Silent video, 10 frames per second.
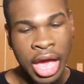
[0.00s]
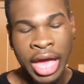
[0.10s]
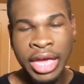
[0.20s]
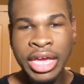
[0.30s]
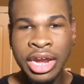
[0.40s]

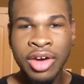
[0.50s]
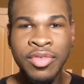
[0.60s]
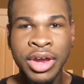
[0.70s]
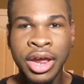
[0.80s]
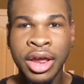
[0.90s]
I get
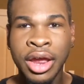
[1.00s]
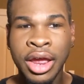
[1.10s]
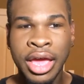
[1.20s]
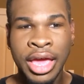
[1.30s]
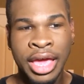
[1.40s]
over there,
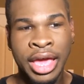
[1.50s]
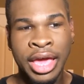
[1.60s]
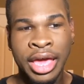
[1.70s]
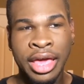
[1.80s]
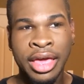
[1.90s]

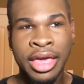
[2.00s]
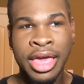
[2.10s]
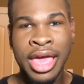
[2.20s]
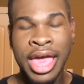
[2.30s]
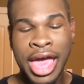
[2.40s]
and
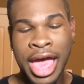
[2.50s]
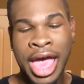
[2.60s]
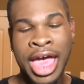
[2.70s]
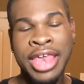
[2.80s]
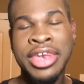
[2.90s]

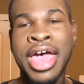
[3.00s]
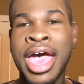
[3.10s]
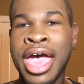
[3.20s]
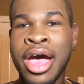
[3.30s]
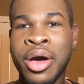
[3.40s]
I
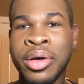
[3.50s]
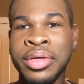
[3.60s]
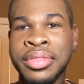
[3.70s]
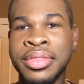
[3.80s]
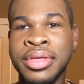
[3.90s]
dial
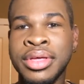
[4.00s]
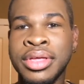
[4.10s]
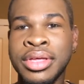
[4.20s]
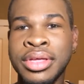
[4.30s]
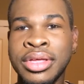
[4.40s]

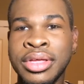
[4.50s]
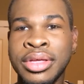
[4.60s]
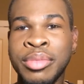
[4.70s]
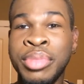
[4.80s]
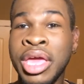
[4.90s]

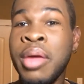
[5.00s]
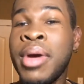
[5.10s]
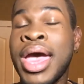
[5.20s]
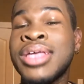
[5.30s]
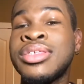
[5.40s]

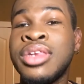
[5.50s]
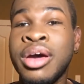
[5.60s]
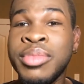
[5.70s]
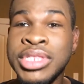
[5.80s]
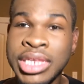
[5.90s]
Beanpie's
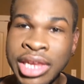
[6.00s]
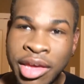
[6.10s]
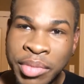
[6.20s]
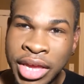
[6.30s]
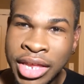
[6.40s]
number to
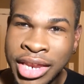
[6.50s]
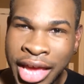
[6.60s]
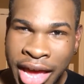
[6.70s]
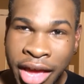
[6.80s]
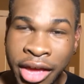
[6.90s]
let me in the
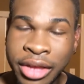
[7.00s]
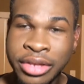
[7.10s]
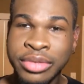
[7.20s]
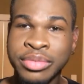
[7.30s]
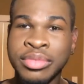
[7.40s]
gate.
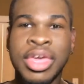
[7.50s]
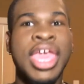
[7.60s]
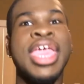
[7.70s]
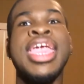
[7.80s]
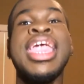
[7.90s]

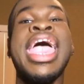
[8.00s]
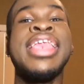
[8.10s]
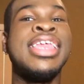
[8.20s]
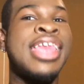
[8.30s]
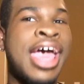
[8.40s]
It
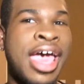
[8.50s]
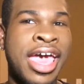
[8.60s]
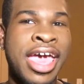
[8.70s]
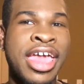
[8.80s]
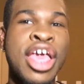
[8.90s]
got
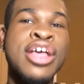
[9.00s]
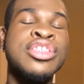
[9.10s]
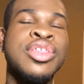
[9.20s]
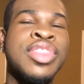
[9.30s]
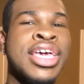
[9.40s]
denied.
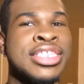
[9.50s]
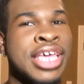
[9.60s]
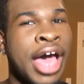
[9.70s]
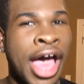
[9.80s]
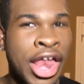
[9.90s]
So, that's
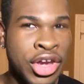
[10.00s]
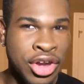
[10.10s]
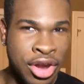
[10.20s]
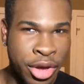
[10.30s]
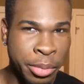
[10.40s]
how I
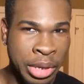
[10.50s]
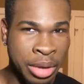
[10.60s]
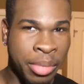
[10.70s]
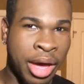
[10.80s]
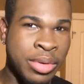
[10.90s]
know
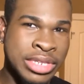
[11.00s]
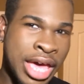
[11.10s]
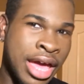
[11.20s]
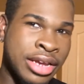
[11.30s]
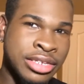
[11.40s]
Beanpie was
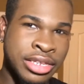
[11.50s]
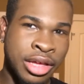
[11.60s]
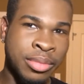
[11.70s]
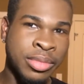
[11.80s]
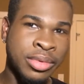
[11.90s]
hiding
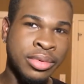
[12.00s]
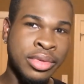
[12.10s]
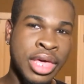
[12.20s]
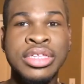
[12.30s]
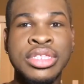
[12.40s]
something.
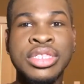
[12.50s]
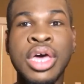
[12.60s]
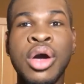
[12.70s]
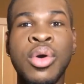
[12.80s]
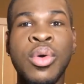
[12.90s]

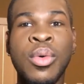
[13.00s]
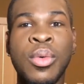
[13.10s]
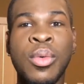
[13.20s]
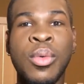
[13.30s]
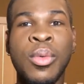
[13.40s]
So,
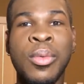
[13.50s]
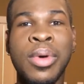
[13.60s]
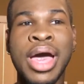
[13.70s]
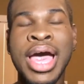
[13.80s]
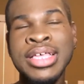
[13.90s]

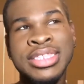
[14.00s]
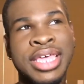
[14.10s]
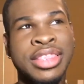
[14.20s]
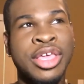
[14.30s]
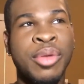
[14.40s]
I
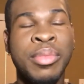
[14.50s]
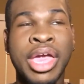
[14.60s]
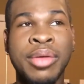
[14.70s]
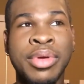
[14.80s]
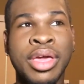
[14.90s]
sat there
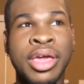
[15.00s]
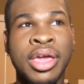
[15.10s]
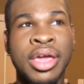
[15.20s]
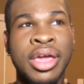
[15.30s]
maybe,